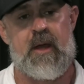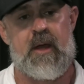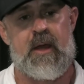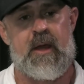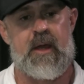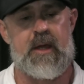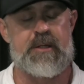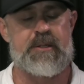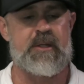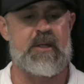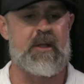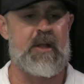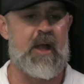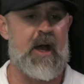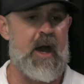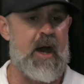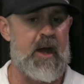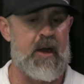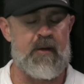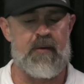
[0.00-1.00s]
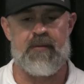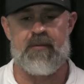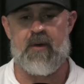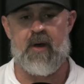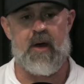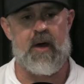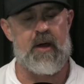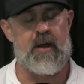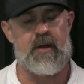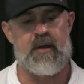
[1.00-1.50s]
It's a lot of
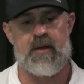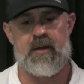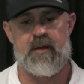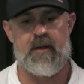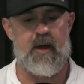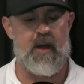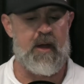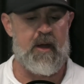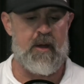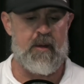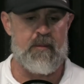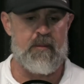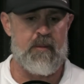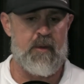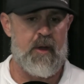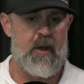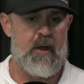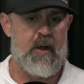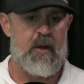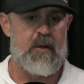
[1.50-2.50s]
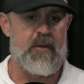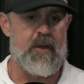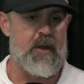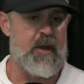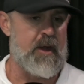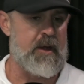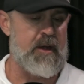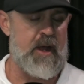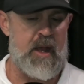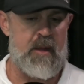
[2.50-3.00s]
fun. The
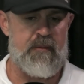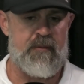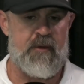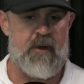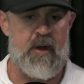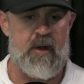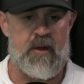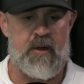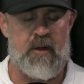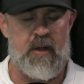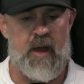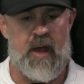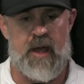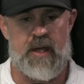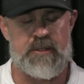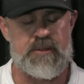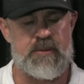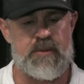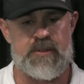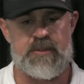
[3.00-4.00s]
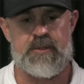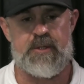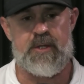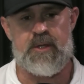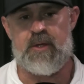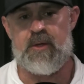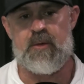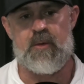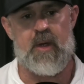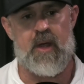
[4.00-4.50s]
nickname for our class was the
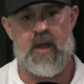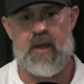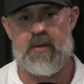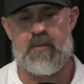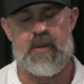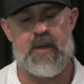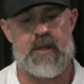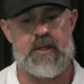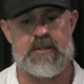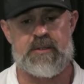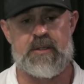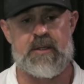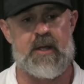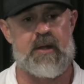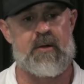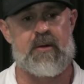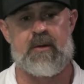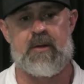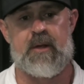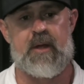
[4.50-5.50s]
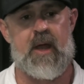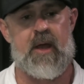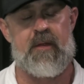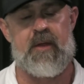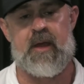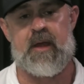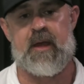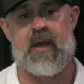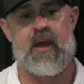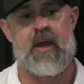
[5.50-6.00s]
UN, because literally I
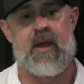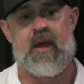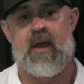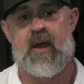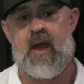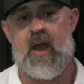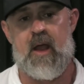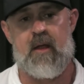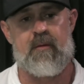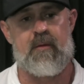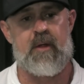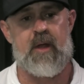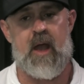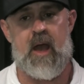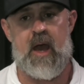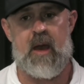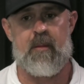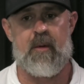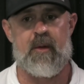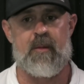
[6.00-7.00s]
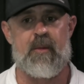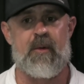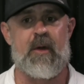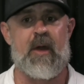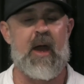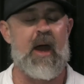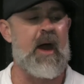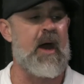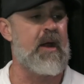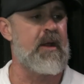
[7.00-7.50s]
think every habitable
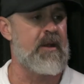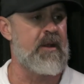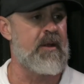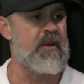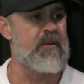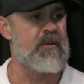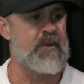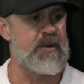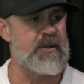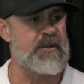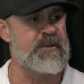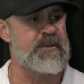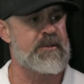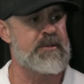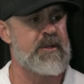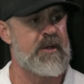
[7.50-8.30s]
continent was